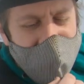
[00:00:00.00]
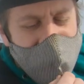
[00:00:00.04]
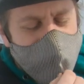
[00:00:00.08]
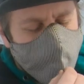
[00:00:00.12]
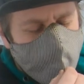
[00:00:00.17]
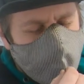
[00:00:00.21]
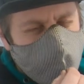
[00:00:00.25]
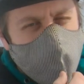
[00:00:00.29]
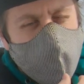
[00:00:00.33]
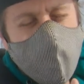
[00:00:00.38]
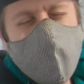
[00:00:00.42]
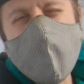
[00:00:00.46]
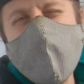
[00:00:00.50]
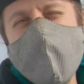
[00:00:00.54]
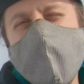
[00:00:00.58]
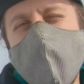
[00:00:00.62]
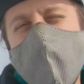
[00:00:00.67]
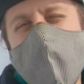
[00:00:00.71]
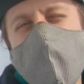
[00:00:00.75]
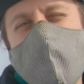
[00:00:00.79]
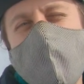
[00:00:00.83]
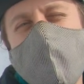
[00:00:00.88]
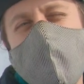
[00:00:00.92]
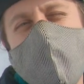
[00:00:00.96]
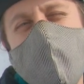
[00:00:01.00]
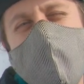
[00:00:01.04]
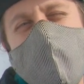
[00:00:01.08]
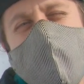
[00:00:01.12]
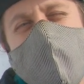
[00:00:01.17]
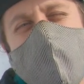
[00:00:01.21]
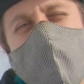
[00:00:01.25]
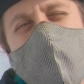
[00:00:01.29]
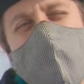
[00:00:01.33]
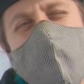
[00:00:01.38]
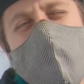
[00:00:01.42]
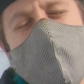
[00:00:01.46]
Oh man, I'm
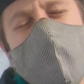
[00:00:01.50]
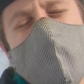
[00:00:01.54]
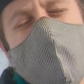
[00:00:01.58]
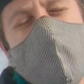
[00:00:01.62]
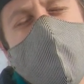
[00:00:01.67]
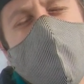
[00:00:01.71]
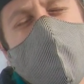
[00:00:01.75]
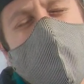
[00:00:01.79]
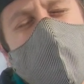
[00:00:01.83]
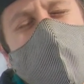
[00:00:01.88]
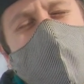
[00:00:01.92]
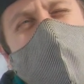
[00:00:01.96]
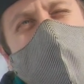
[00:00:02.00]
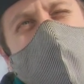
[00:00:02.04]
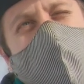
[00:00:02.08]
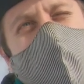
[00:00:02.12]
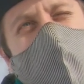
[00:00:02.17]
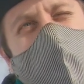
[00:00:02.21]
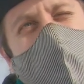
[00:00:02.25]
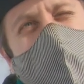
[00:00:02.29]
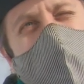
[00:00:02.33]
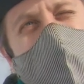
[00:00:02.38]
actually genuinely nervous right